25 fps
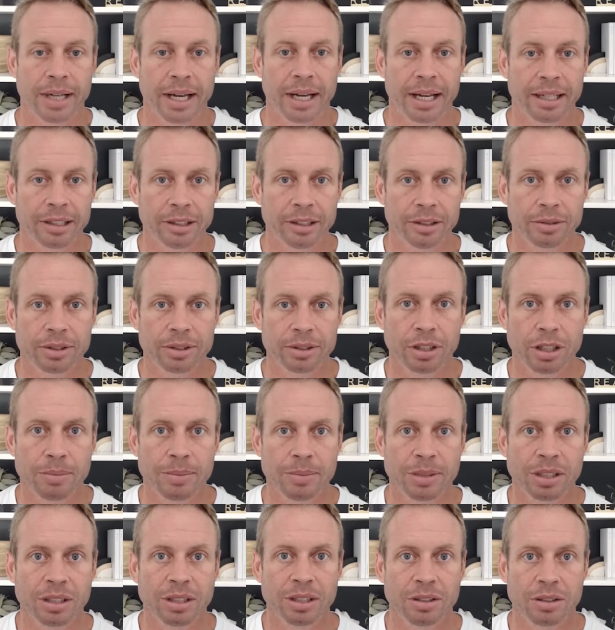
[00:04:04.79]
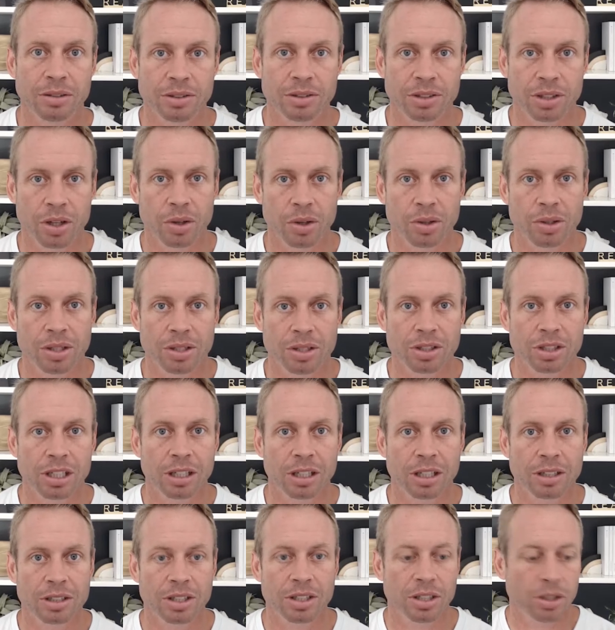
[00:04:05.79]
30 million or so this
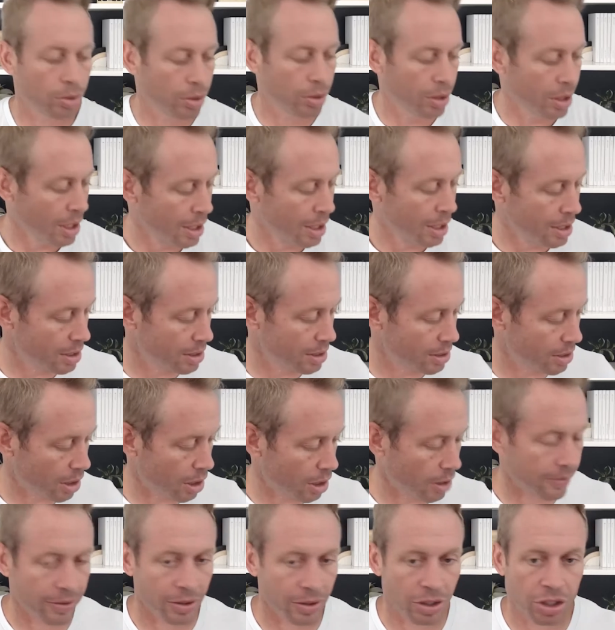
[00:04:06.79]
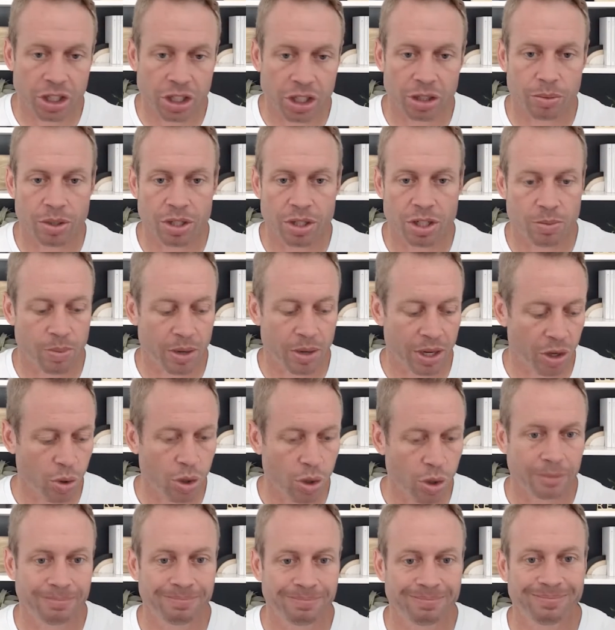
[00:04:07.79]
year too. So our first year, which is pretty
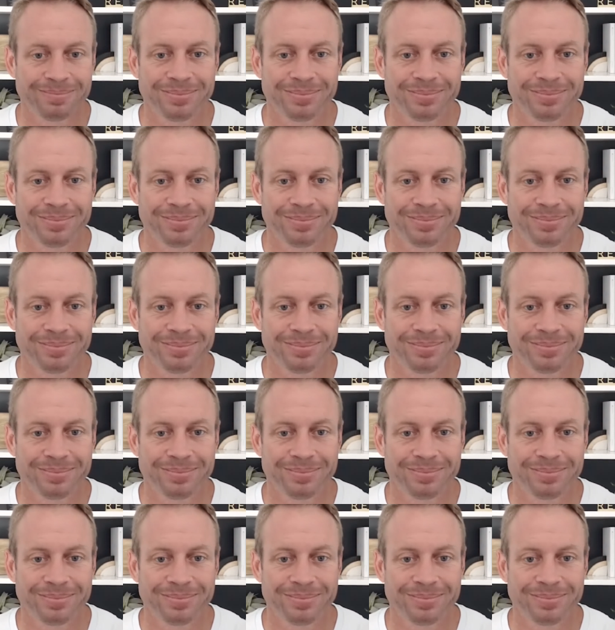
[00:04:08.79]
cool.